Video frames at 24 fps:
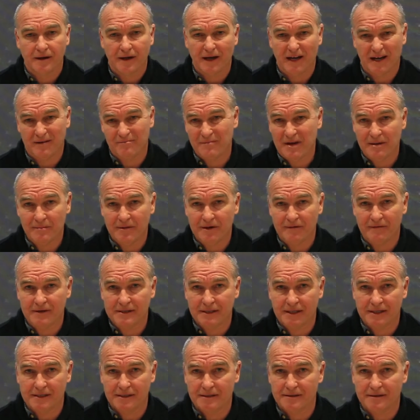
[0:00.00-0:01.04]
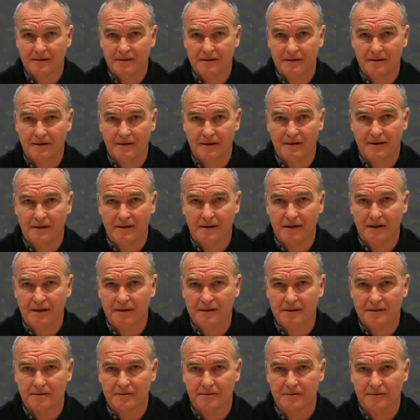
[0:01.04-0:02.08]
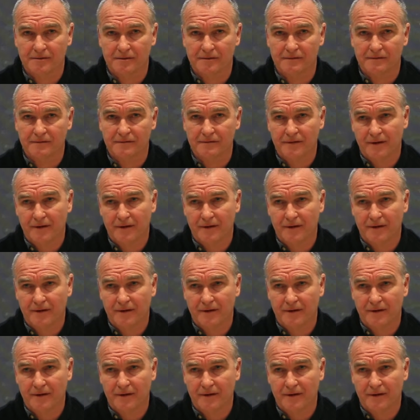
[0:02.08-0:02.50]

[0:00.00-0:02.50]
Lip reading: and maybe resist the sort of